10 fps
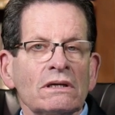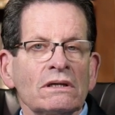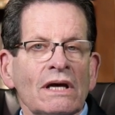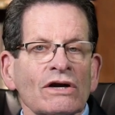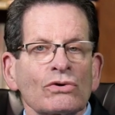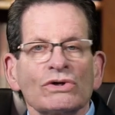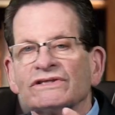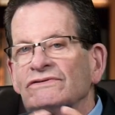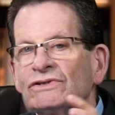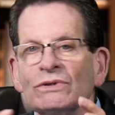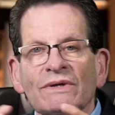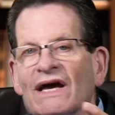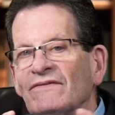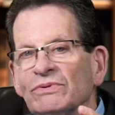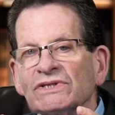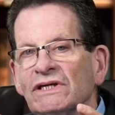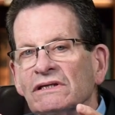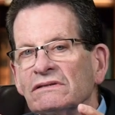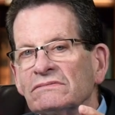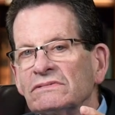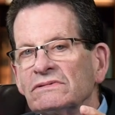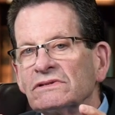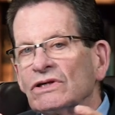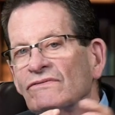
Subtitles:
And of course, 2.5% year